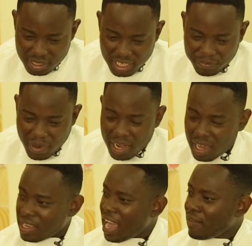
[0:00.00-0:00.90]
Let's find
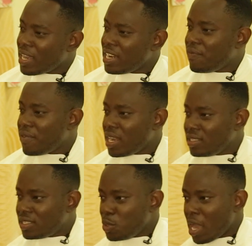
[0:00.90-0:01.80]
out. You have any
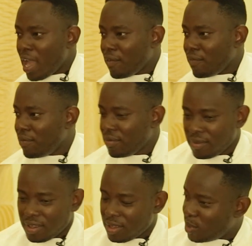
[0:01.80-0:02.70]
friends? You have
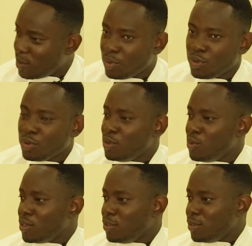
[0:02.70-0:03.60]
people you
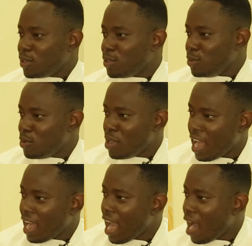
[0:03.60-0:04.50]
want to talk to,
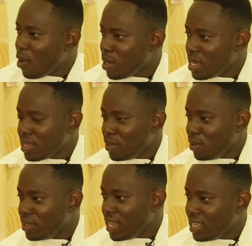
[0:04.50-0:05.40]
hang out with, and
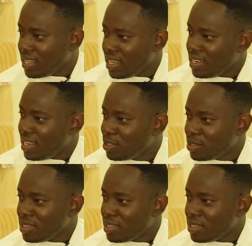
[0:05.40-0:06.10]
all that in the industry?